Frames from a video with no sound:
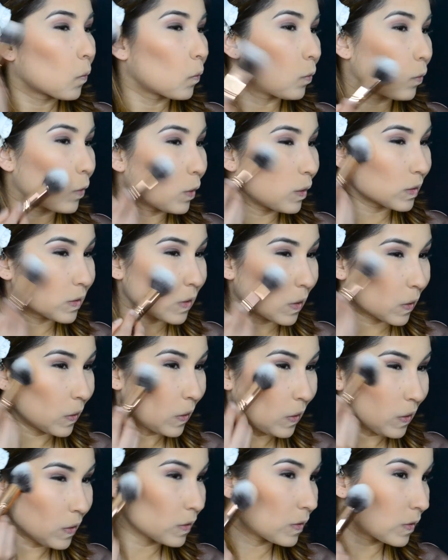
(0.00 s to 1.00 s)
Real
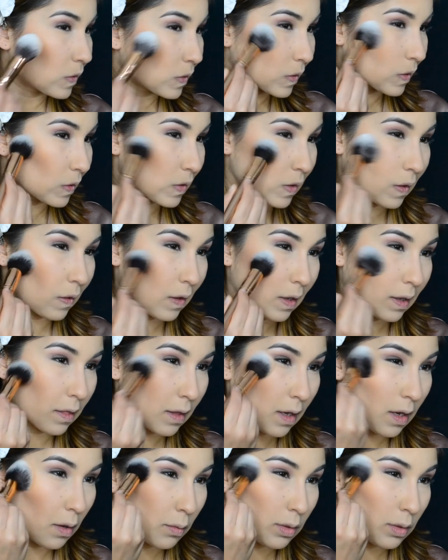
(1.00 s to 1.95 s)
Techniques because I like that